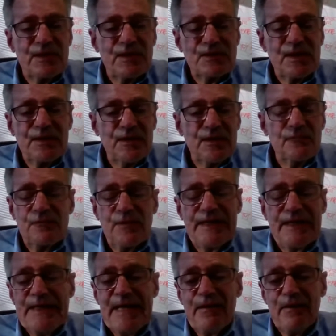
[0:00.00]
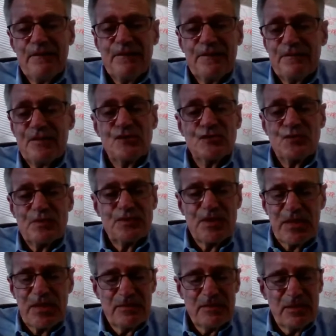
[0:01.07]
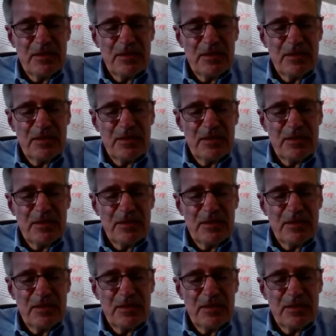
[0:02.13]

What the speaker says: I think right now, if this was a